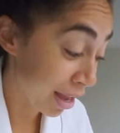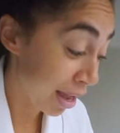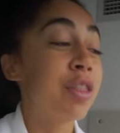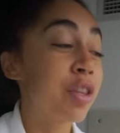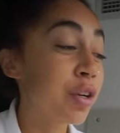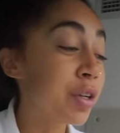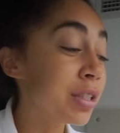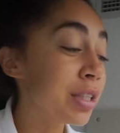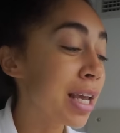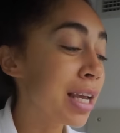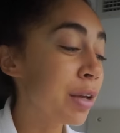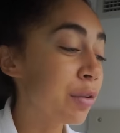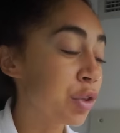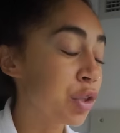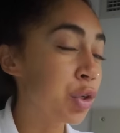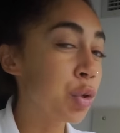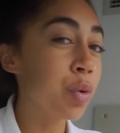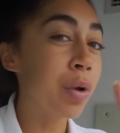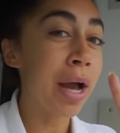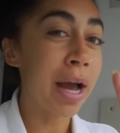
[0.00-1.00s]
There's like
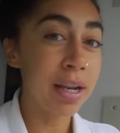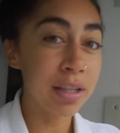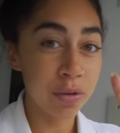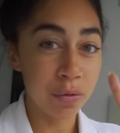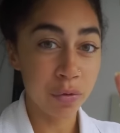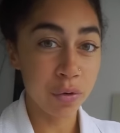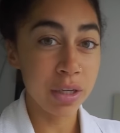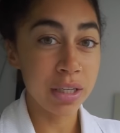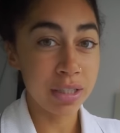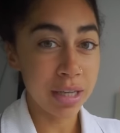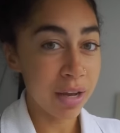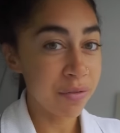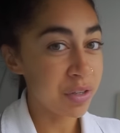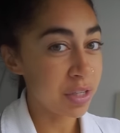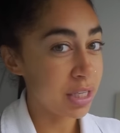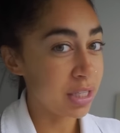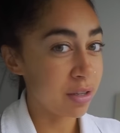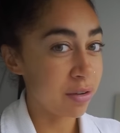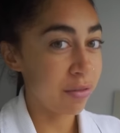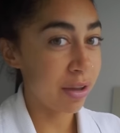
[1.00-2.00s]
two kinds of free stuff to
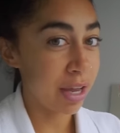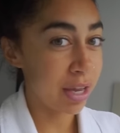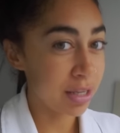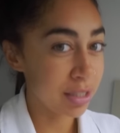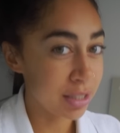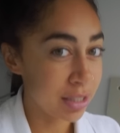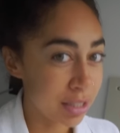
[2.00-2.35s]
these events.